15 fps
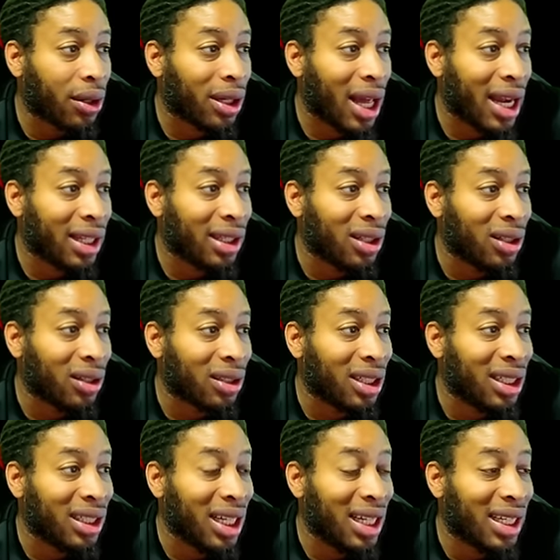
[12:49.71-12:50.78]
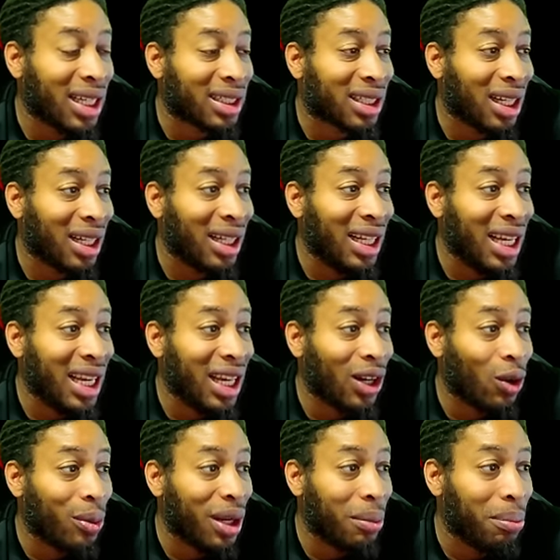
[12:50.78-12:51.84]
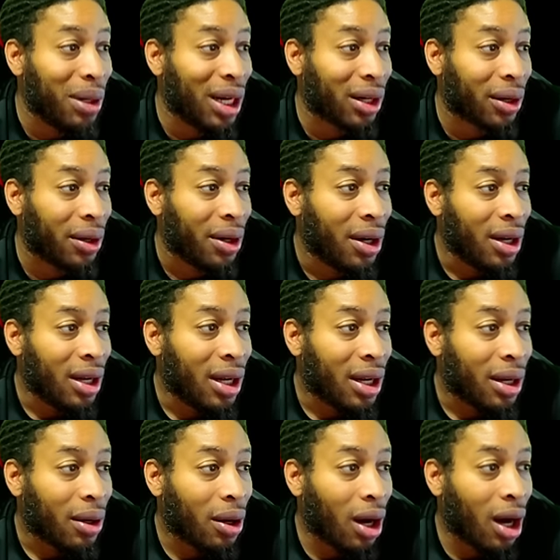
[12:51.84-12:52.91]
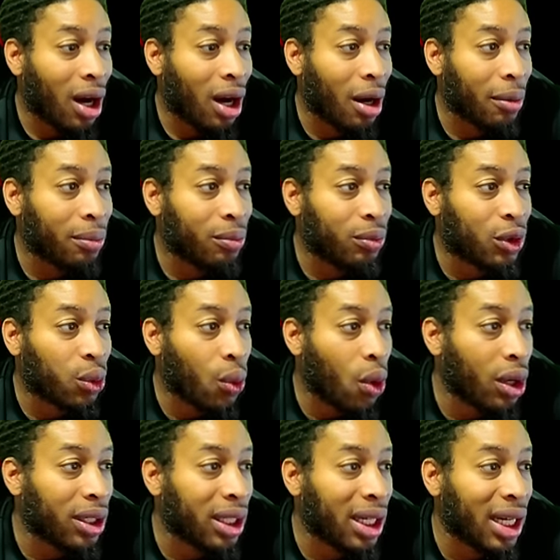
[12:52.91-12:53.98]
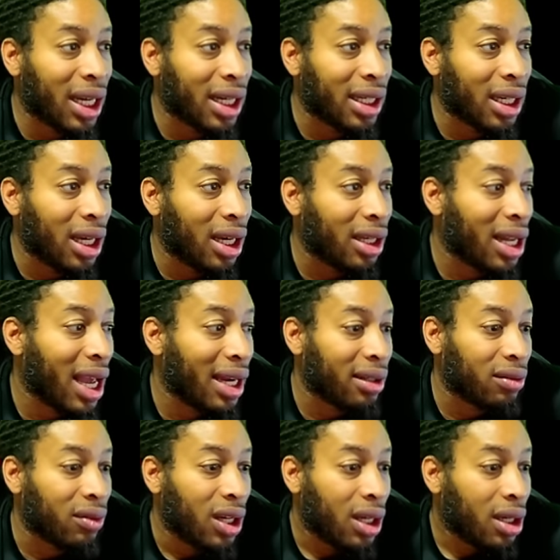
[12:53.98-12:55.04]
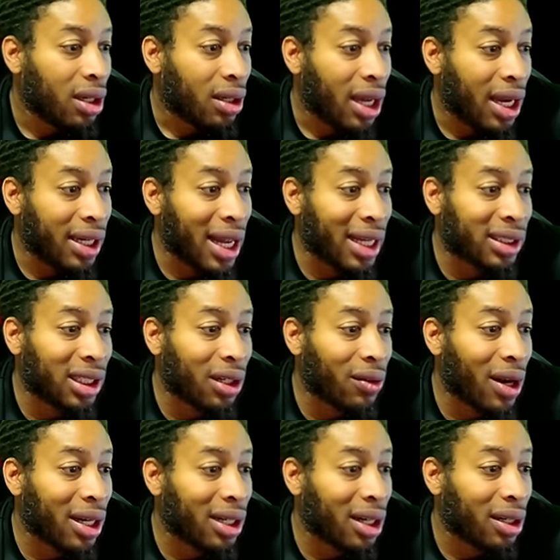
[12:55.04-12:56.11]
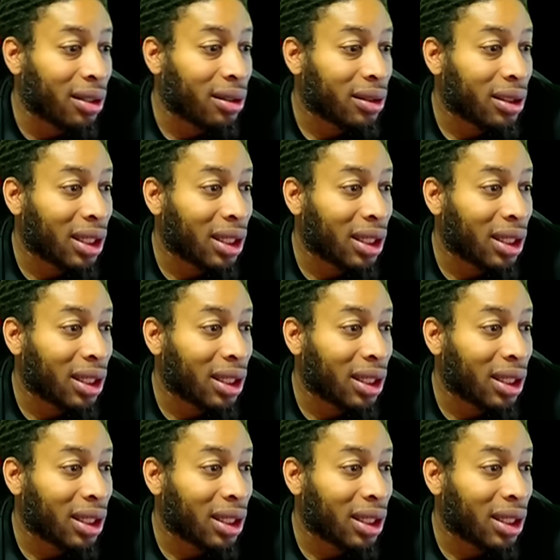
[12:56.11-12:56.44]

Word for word: Like, look, it, it gets a little bit bigger uh toward the end there, and and that's it right there.